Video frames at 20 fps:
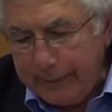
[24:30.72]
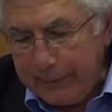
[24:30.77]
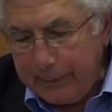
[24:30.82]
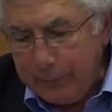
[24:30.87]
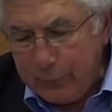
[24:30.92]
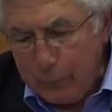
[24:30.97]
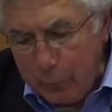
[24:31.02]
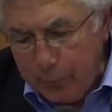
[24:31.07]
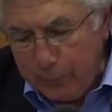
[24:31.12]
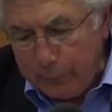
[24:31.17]

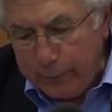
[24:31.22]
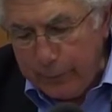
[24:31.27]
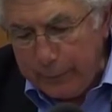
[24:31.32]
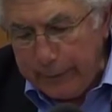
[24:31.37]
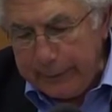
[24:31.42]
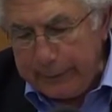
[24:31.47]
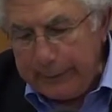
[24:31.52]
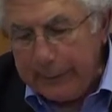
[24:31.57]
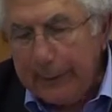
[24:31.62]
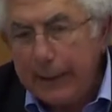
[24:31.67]

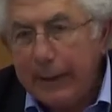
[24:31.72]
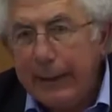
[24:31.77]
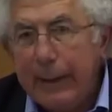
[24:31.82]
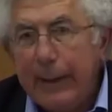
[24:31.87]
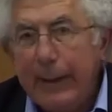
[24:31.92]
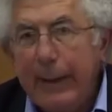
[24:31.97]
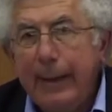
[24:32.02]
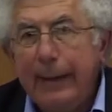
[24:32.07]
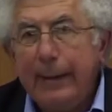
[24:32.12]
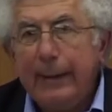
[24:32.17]
movement,
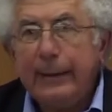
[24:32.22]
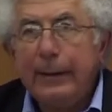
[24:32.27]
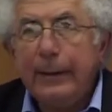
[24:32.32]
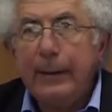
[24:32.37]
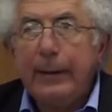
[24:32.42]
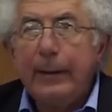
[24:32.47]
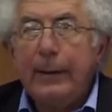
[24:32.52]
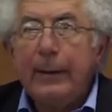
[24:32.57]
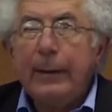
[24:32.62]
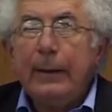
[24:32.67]
and
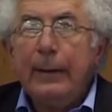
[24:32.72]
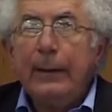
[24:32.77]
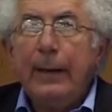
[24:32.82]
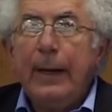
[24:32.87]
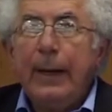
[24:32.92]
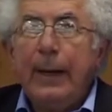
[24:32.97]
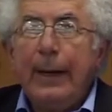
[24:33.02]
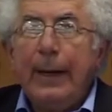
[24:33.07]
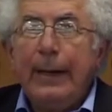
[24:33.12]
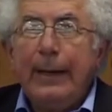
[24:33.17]

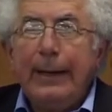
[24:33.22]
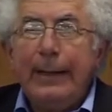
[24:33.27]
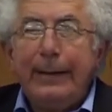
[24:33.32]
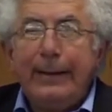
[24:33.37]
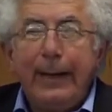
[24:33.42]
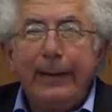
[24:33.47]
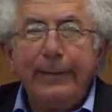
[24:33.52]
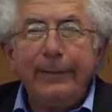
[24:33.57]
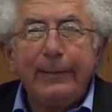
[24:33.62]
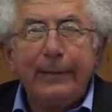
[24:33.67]
an
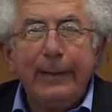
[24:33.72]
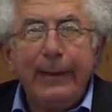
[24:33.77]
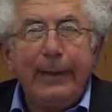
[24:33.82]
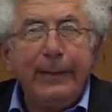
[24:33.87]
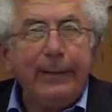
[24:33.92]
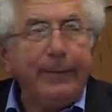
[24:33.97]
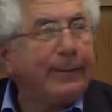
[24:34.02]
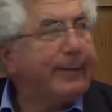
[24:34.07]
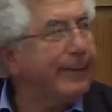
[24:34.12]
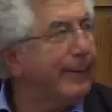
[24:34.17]

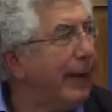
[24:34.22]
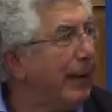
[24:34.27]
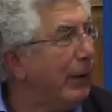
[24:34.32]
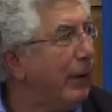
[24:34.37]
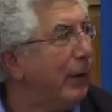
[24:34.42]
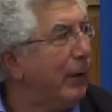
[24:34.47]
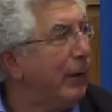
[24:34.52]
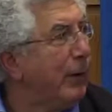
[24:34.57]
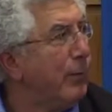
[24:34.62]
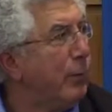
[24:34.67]
intensely
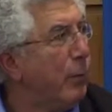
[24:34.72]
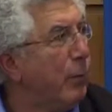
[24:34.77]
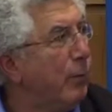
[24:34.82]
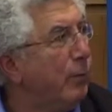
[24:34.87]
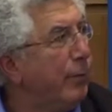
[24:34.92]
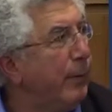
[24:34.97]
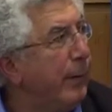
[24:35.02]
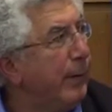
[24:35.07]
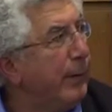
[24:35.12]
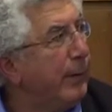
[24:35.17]
secular
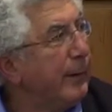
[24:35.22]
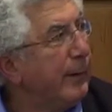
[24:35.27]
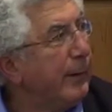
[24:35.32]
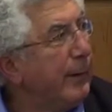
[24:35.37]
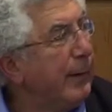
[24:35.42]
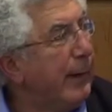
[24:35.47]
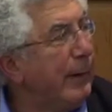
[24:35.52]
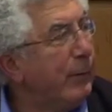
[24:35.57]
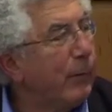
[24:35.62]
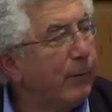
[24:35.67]
movement.
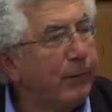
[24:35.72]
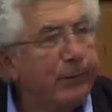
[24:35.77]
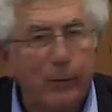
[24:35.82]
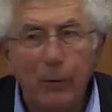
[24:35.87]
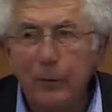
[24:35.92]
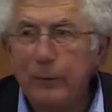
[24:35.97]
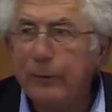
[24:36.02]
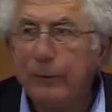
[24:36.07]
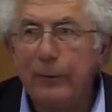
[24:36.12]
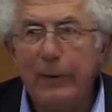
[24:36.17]
It was
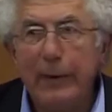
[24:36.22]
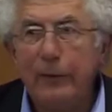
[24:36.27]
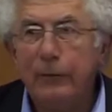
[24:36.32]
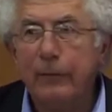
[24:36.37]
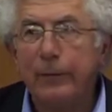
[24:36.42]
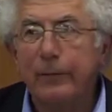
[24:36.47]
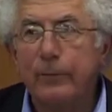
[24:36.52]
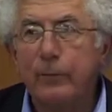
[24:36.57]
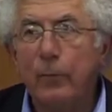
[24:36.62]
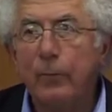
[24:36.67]
not a
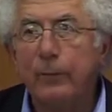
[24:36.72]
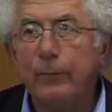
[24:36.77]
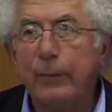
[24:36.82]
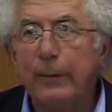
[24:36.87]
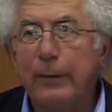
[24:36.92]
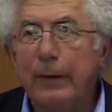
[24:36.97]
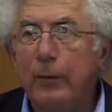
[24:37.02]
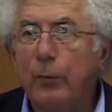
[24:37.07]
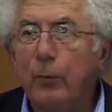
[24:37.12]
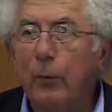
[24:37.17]
religious
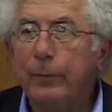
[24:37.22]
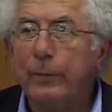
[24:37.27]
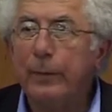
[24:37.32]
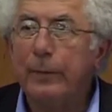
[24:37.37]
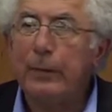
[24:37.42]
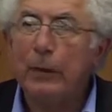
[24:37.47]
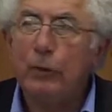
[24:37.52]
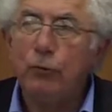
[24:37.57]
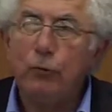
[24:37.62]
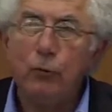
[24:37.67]
movement. It
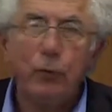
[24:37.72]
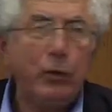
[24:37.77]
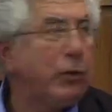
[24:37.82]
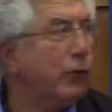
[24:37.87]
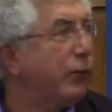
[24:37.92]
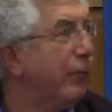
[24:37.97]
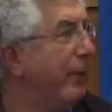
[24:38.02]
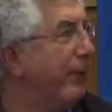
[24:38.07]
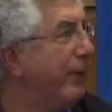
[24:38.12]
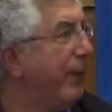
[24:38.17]
wasn't a
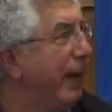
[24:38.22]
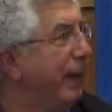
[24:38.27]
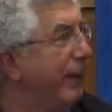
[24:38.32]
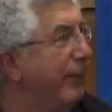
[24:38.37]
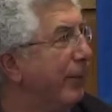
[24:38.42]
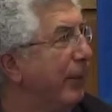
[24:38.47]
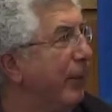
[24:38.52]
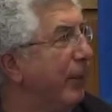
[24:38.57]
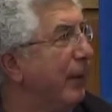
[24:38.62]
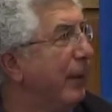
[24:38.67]
Jewish
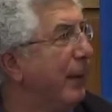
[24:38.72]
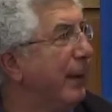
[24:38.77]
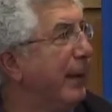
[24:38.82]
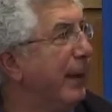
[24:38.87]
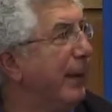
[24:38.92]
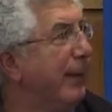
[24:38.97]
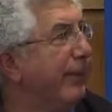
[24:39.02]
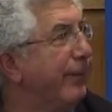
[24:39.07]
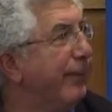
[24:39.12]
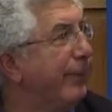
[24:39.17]
revival.
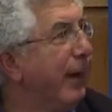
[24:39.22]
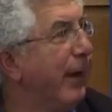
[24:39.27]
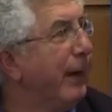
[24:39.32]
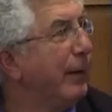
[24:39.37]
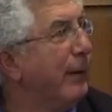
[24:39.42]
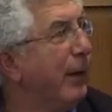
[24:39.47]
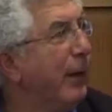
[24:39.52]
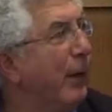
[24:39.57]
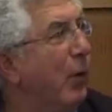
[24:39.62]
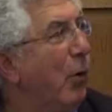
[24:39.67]
In
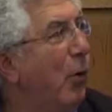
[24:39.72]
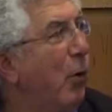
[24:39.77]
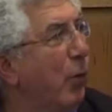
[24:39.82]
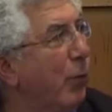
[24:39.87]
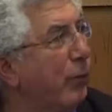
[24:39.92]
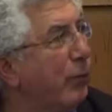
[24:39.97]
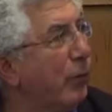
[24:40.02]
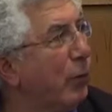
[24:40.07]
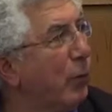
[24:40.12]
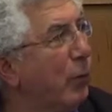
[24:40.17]
fact,
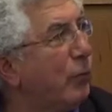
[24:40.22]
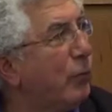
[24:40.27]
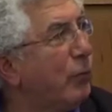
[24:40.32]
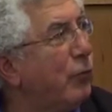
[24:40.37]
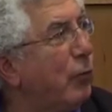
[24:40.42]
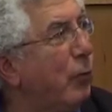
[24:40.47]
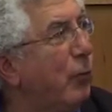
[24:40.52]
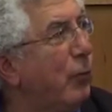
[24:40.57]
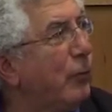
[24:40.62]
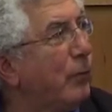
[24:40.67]
Orthodox
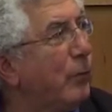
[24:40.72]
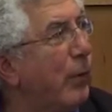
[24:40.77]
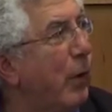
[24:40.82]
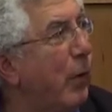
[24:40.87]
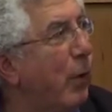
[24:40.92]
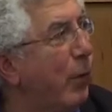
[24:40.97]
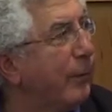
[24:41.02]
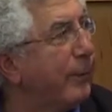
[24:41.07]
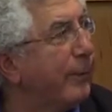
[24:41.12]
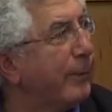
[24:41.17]
Jews were
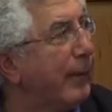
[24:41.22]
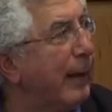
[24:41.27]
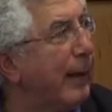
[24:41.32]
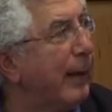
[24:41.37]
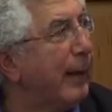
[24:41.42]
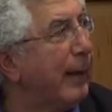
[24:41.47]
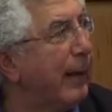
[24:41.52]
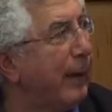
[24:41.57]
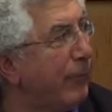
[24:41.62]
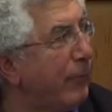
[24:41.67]

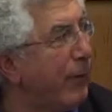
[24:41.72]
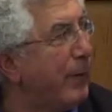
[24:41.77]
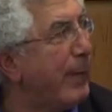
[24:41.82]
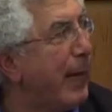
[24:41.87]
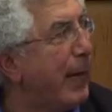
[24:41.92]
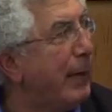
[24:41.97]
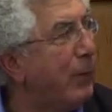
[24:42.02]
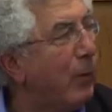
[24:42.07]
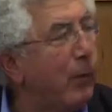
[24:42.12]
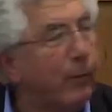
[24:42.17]
hostile and
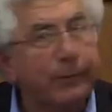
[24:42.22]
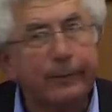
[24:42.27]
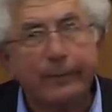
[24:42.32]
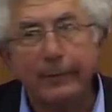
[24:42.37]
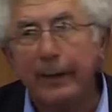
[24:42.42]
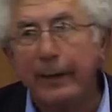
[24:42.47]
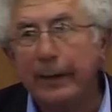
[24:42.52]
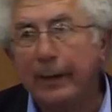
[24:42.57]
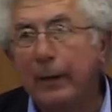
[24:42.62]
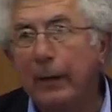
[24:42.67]
remain
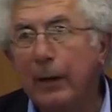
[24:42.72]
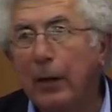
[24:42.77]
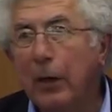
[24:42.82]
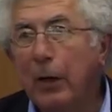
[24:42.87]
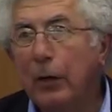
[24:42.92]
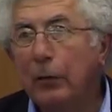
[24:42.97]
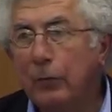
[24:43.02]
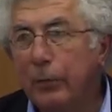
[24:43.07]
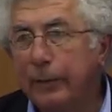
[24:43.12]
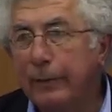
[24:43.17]
hostile
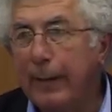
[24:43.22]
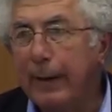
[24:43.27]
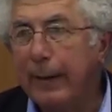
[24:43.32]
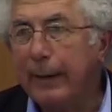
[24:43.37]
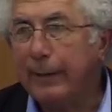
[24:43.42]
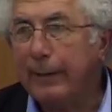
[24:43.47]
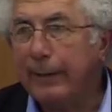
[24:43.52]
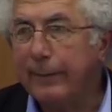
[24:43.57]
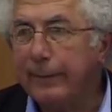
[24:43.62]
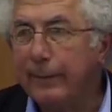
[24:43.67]
to
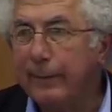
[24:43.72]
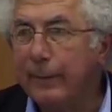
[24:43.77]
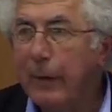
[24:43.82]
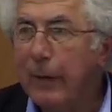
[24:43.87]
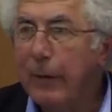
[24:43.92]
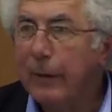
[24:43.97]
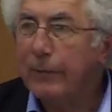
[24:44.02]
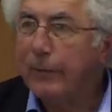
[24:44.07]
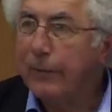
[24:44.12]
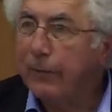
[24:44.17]
Zionism.
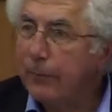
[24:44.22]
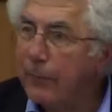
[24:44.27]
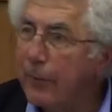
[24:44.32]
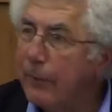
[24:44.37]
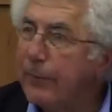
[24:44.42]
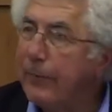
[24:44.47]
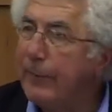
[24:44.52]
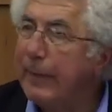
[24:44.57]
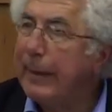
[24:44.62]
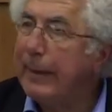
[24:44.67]
So
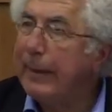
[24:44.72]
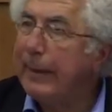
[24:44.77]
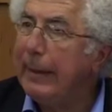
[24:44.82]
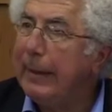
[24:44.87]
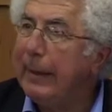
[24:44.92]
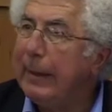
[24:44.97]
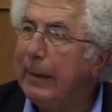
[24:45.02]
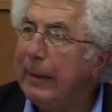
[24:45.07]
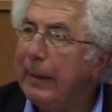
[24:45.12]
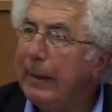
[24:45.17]
from the
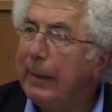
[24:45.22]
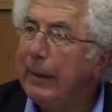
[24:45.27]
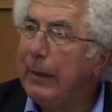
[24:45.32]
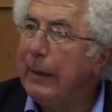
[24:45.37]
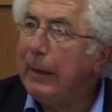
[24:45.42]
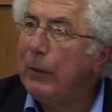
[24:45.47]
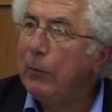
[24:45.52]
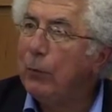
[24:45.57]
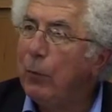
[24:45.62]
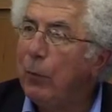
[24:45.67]
beginning,
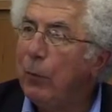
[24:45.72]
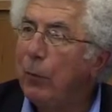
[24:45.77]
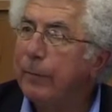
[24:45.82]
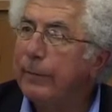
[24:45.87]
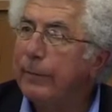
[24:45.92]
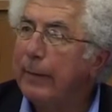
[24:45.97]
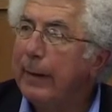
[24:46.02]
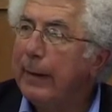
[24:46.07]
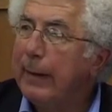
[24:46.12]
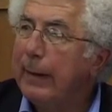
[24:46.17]
it
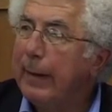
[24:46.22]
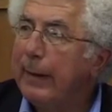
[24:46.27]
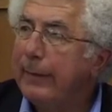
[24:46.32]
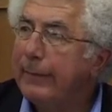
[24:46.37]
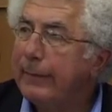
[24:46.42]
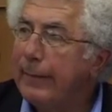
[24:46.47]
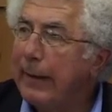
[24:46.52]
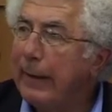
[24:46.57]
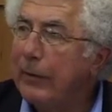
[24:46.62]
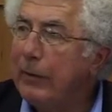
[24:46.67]
was a
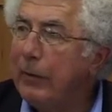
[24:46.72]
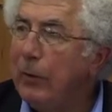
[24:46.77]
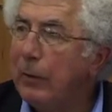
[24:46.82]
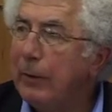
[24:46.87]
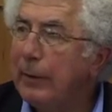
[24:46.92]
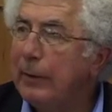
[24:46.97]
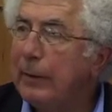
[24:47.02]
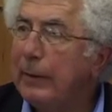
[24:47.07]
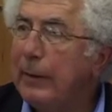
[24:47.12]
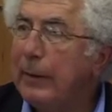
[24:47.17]

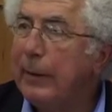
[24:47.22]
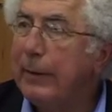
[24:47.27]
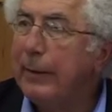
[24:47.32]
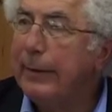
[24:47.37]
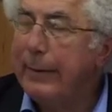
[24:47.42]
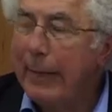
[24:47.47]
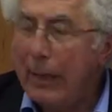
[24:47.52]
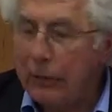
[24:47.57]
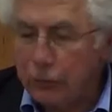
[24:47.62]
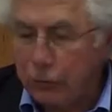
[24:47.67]
secular
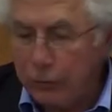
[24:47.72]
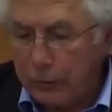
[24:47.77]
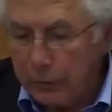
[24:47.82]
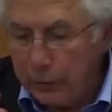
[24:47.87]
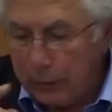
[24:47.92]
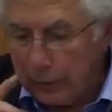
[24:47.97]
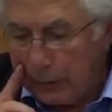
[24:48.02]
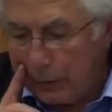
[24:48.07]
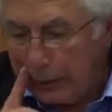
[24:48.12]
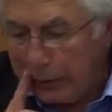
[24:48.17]

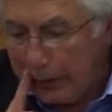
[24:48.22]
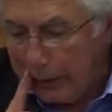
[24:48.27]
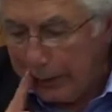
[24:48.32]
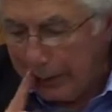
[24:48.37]
national